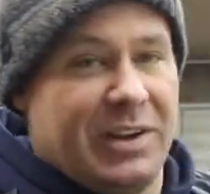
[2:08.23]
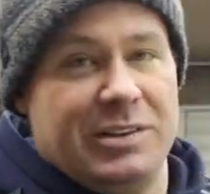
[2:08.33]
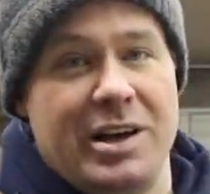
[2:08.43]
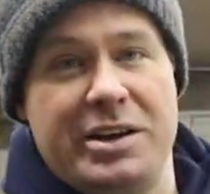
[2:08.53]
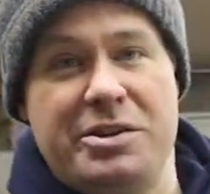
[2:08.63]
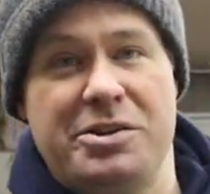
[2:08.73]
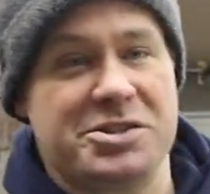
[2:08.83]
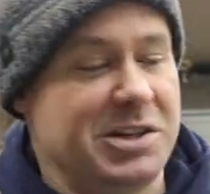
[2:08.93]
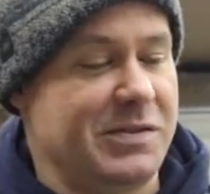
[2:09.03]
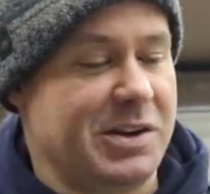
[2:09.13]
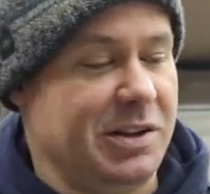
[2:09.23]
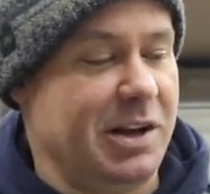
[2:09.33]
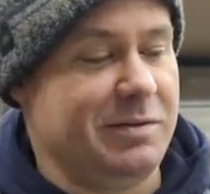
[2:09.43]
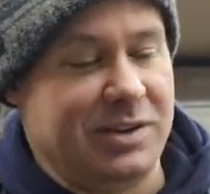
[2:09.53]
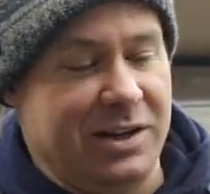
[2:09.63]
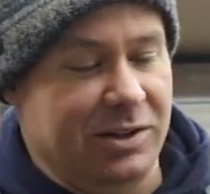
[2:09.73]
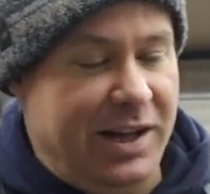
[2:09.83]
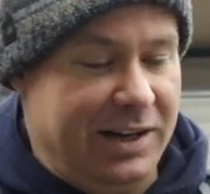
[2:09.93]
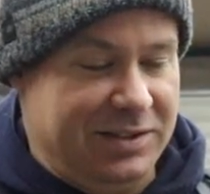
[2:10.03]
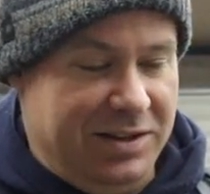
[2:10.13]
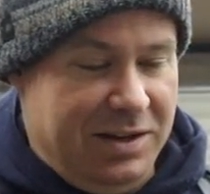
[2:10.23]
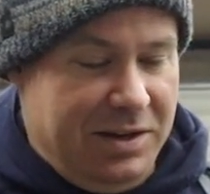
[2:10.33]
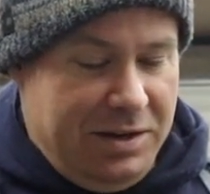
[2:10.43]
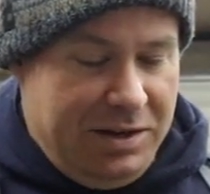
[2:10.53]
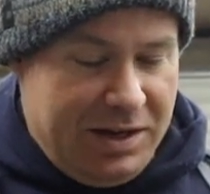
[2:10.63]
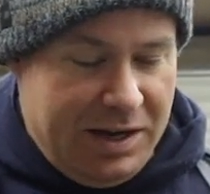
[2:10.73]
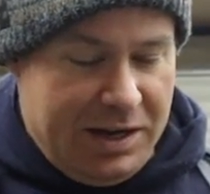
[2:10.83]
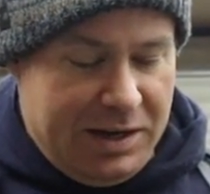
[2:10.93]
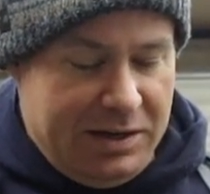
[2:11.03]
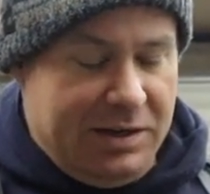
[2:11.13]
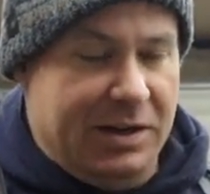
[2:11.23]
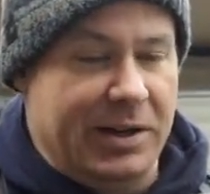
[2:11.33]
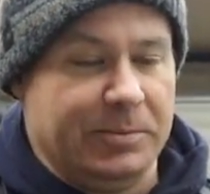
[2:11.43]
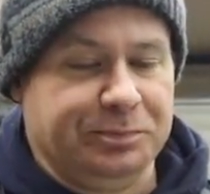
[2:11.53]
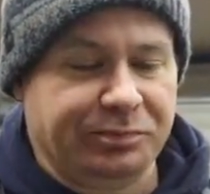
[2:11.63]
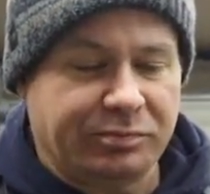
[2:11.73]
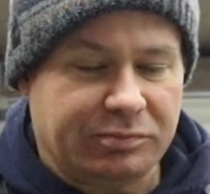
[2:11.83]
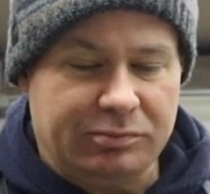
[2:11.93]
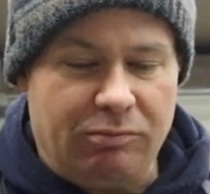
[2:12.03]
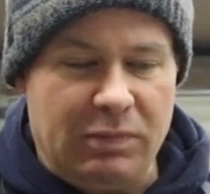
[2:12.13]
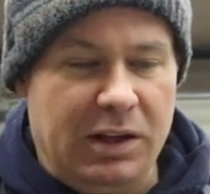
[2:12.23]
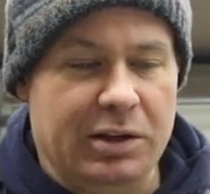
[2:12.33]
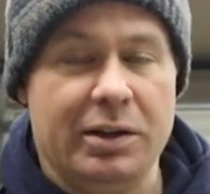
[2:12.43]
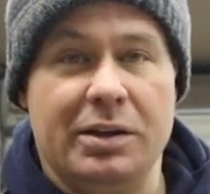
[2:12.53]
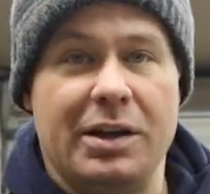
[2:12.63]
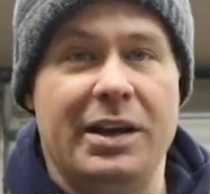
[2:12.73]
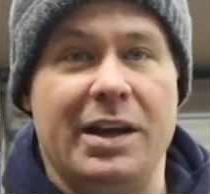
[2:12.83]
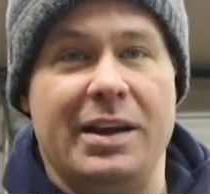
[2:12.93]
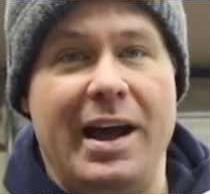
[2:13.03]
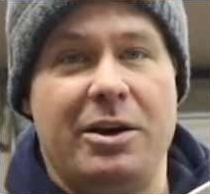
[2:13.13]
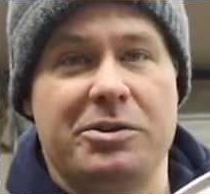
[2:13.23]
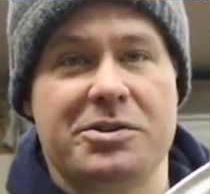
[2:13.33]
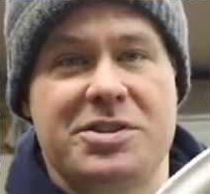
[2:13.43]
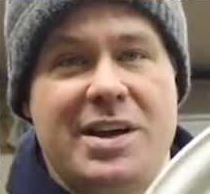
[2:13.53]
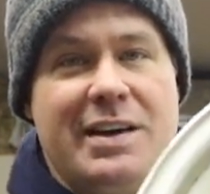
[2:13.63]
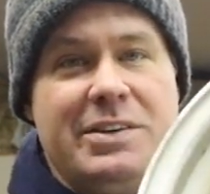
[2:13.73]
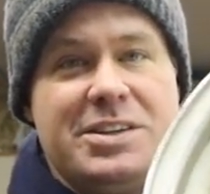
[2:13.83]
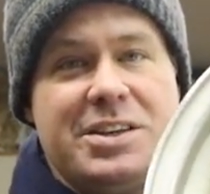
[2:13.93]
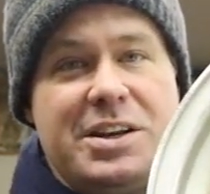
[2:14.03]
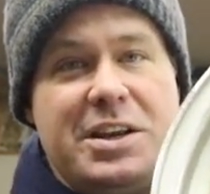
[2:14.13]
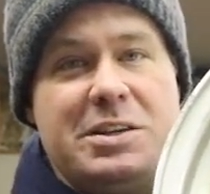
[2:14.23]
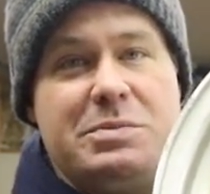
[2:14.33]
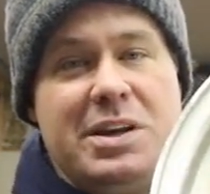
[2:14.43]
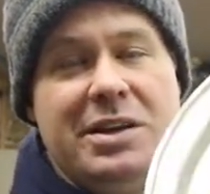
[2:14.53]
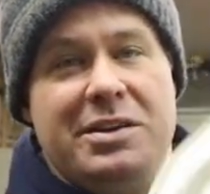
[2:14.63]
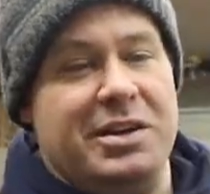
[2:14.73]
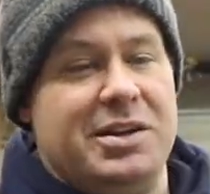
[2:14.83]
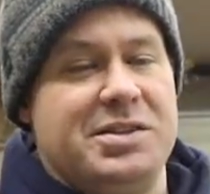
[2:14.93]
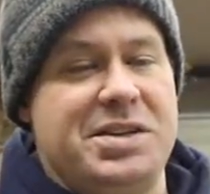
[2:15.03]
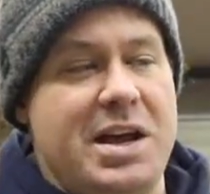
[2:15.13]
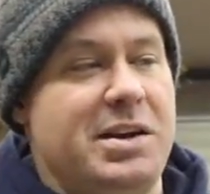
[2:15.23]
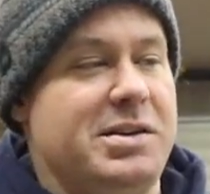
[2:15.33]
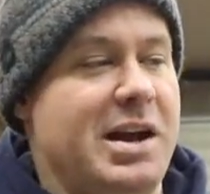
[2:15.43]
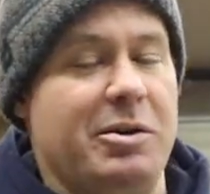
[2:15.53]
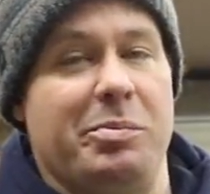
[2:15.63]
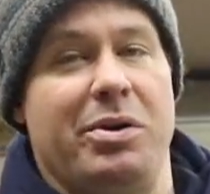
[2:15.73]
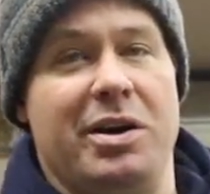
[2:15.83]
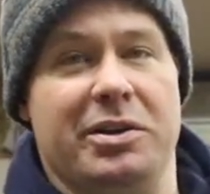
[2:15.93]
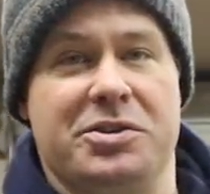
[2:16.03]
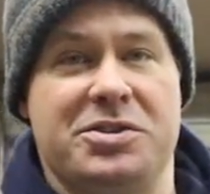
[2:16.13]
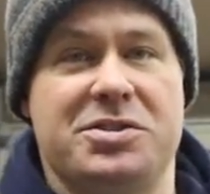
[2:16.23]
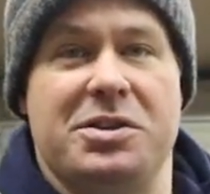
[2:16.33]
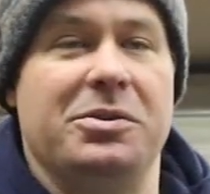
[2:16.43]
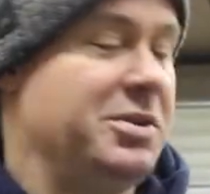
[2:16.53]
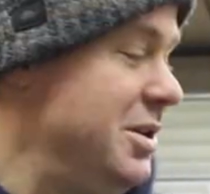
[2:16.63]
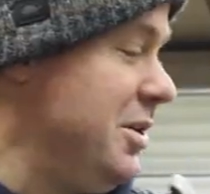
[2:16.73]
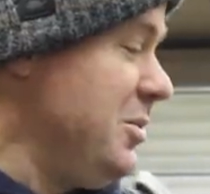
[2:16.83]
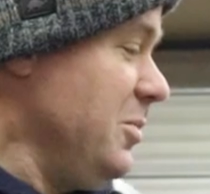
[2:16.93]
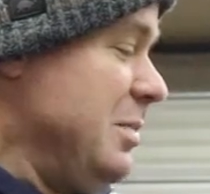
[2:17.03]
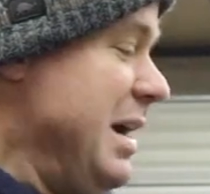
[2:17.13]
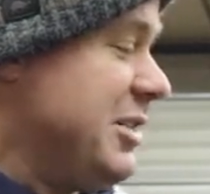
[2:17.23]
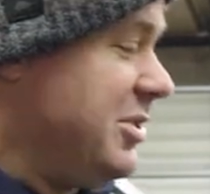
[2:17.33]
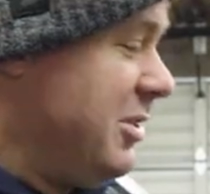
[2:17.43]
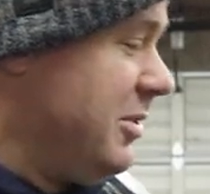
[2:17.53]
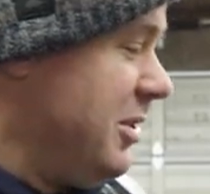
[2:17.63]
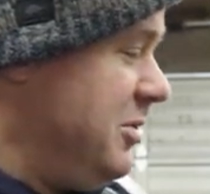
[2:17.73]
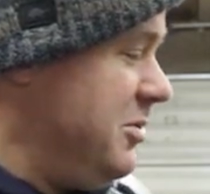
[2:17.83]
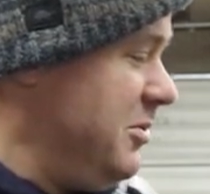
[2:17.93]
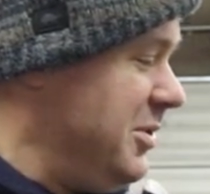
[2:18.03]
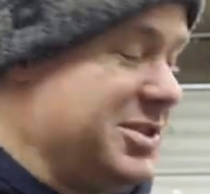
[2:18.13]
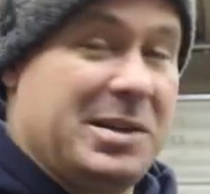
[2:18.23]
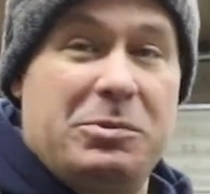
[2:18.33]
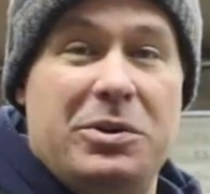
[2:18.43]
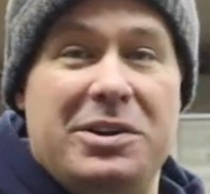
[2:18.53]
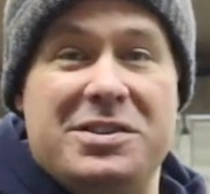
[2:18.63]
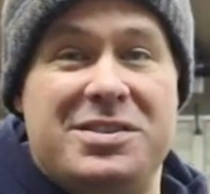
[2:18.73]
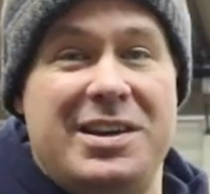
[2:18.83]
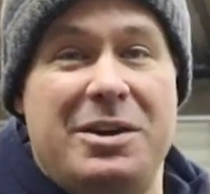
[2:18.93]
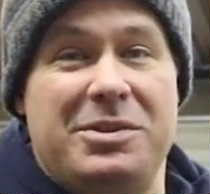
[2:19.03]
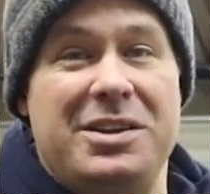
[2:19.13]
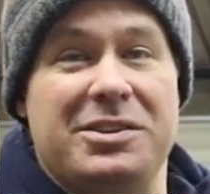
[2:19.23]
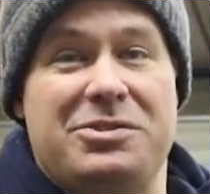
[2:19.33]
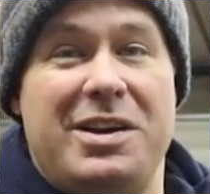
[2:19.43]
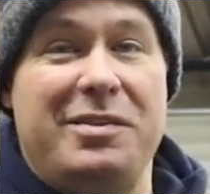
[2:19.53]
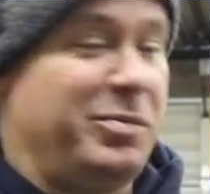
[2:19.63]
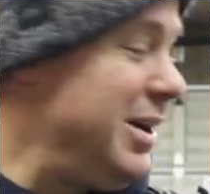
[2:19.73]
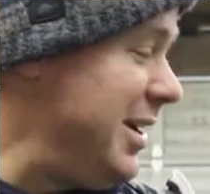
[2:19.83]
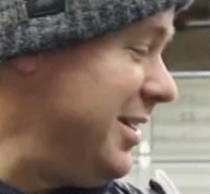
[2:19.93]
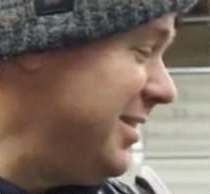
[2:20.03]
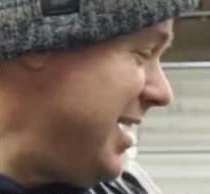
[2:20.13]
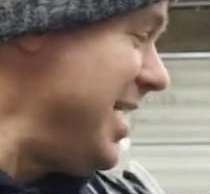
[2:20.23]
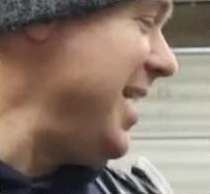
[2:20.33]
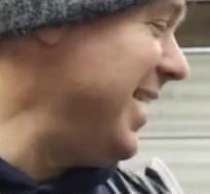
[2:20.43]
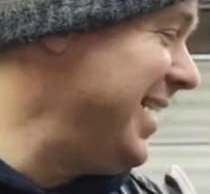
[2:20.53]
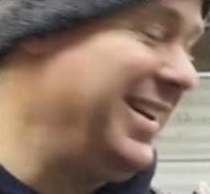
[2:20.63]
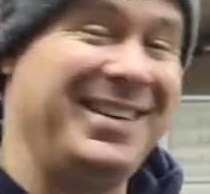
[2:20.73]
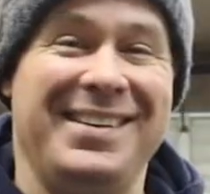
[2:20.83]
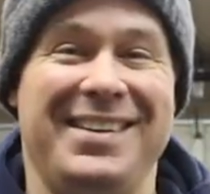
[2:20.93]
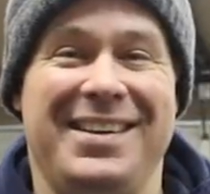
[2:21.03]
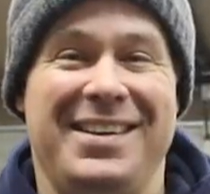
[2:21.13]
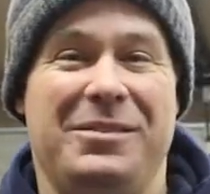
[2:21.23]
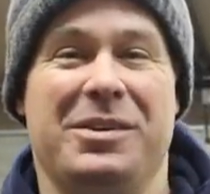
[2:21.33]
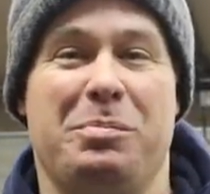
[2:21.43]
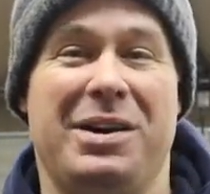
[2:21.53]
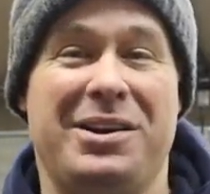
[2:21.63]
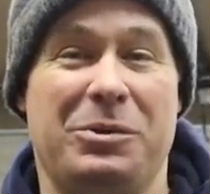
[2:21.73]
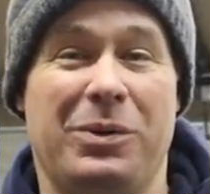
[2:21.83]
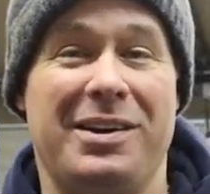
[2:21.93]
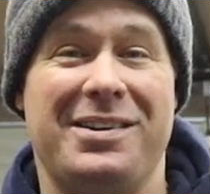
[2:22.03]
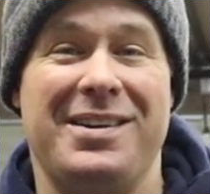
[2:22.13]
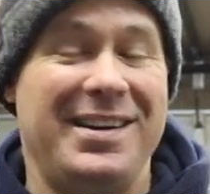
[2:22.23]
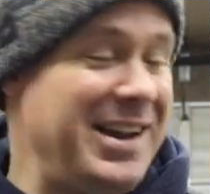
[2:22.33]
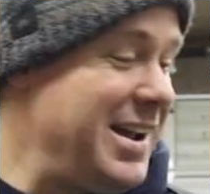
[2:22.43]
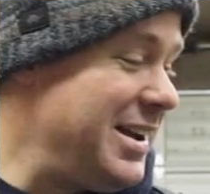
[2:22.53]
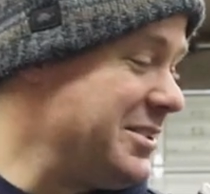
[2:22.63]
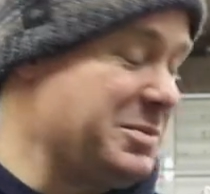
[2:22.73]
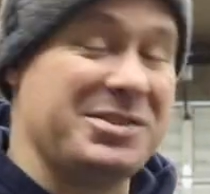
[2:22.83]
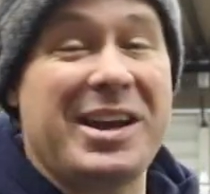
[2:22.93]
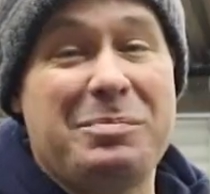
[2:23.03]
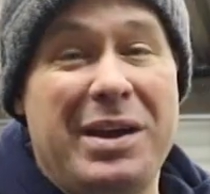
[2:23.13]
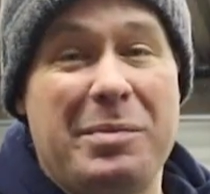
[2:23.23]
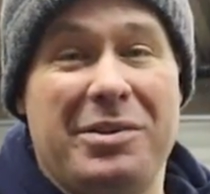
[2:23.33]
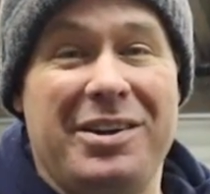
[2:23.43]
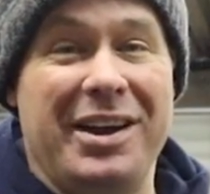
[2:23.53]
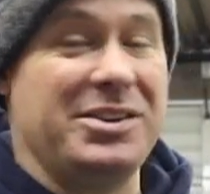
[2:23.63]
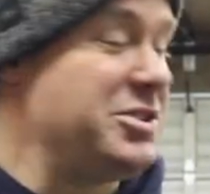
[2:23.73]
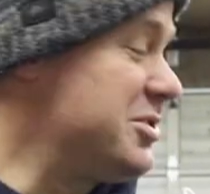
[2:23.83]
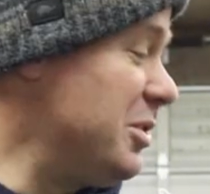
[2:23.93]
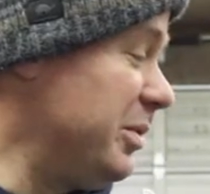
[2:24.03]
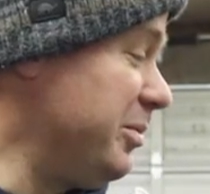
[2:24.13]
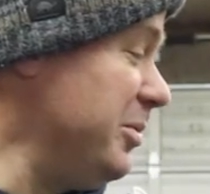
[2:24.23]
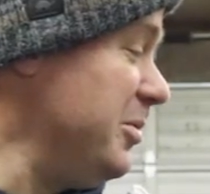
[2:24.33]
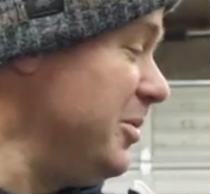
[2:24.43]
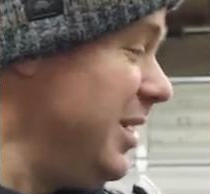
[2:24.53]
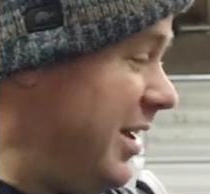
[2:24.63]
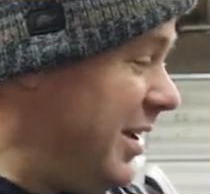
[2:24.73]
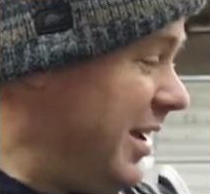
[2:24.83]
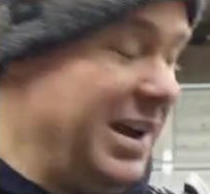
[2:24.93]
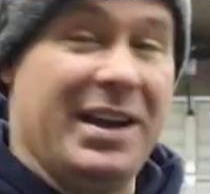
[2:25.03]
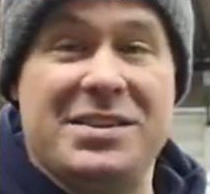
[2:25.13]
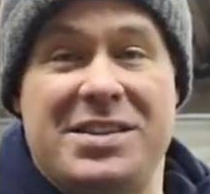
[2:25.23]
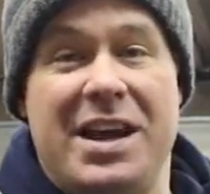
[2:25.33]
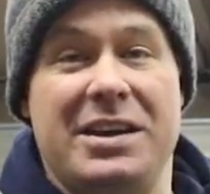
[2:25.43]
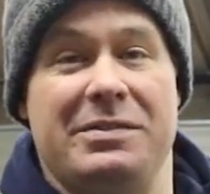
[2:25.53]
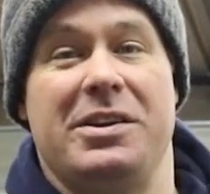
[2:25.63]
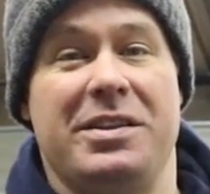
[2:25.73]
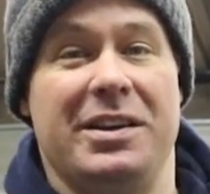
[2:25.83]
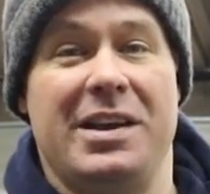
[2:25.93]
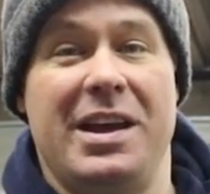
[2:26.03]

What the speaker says: lot of years of neglect. And then the outers obviously need to be sanded down and polished. So what I'm actually going to do is I'm going to sit out in the driveway and with a bucket of water and some sandpaper and just go through and sand everything